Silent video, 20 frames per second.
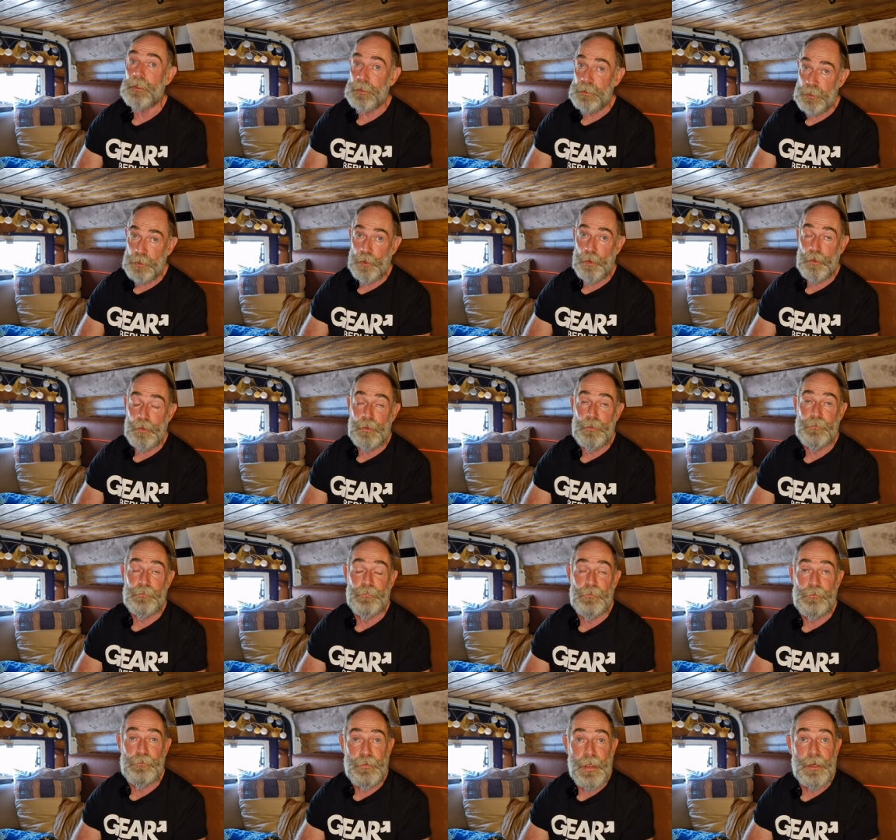You know, a
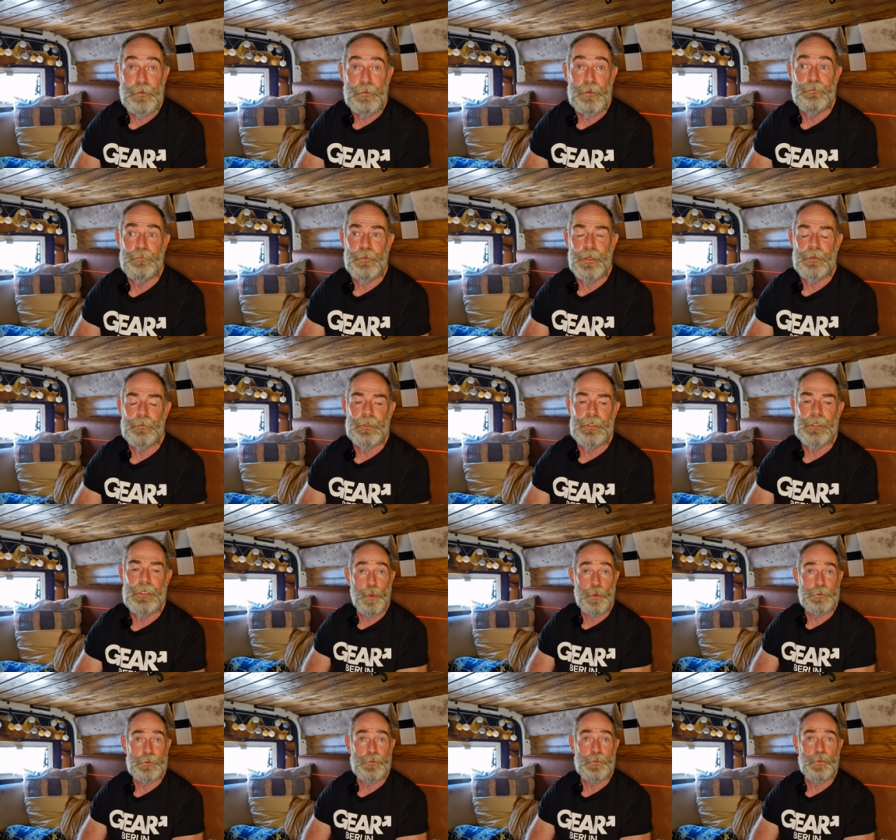very, very
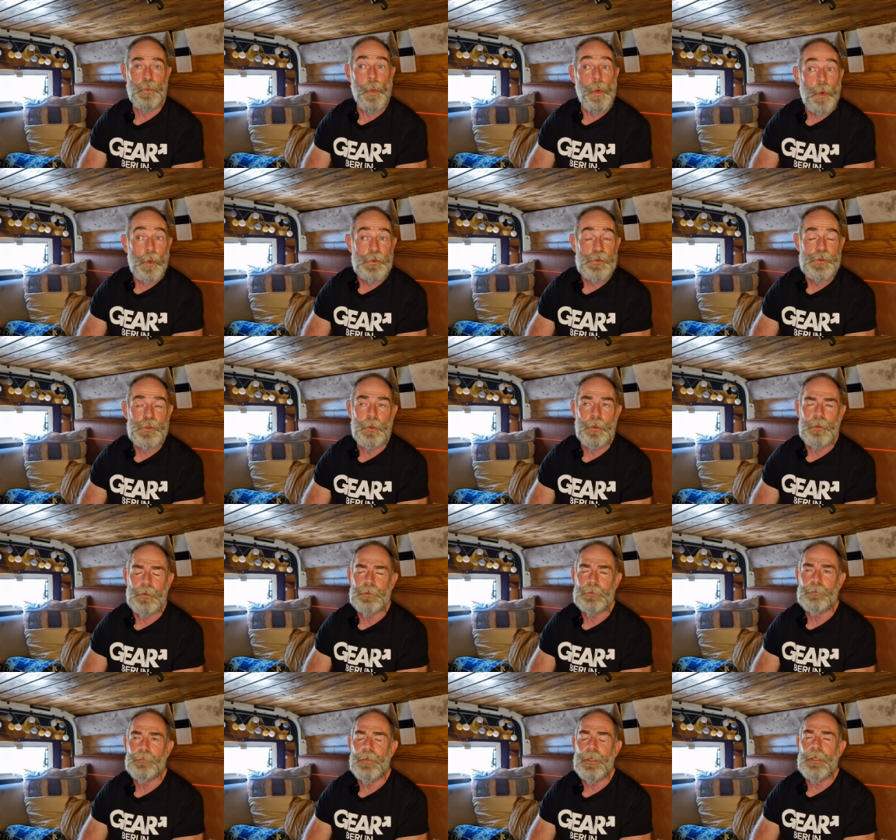important war
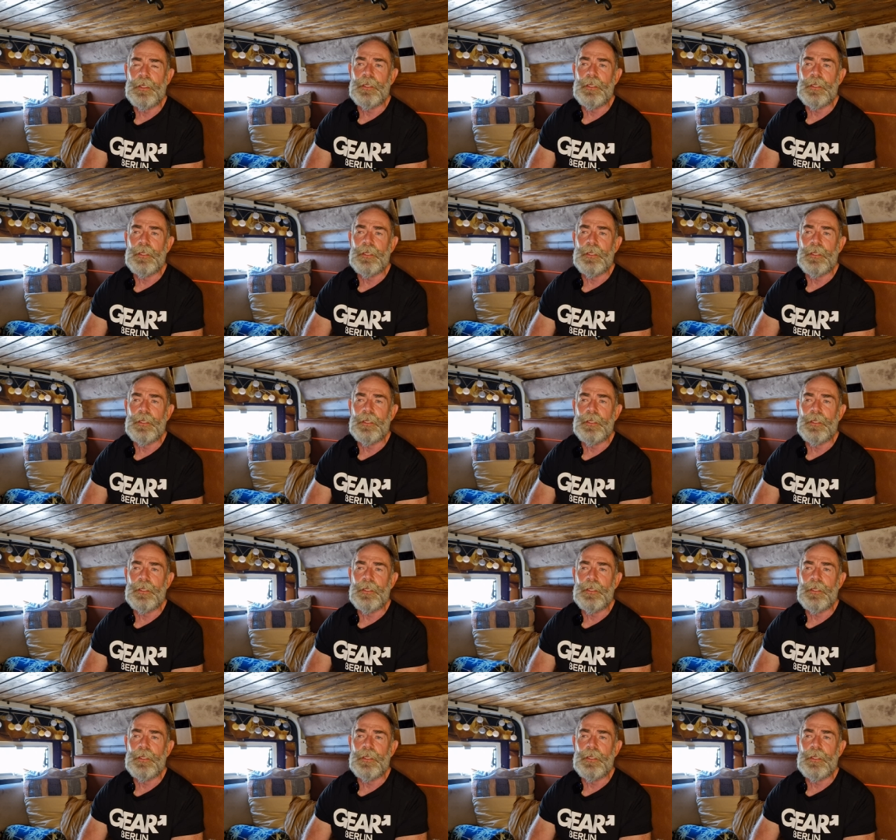song.